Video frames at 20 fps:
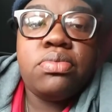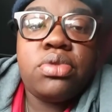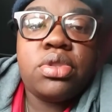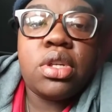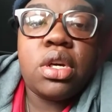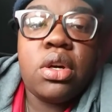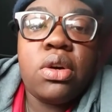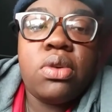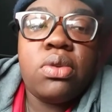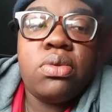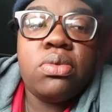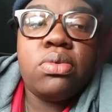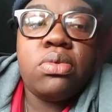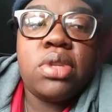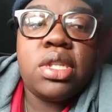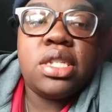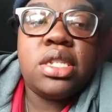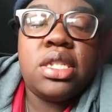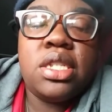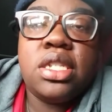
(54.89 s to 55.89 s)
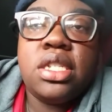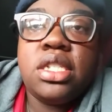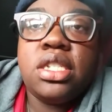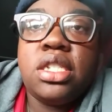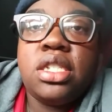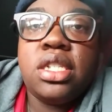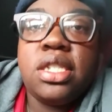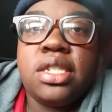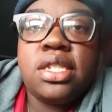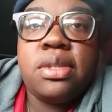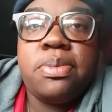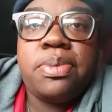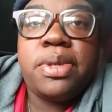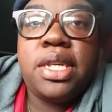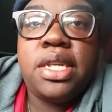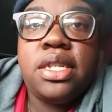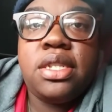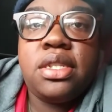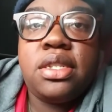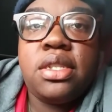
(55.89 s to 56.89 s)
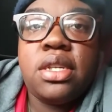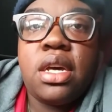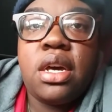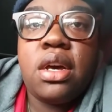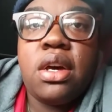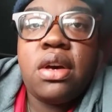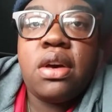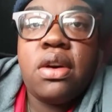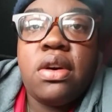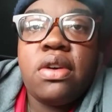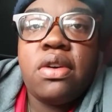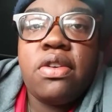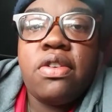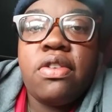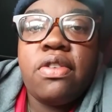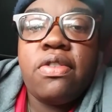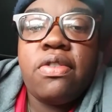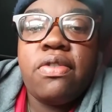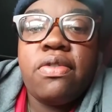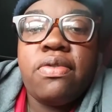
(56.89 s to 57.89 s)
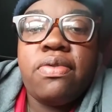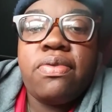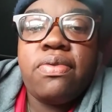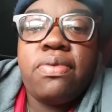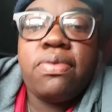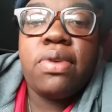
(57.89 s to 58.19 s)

So this is just a piece of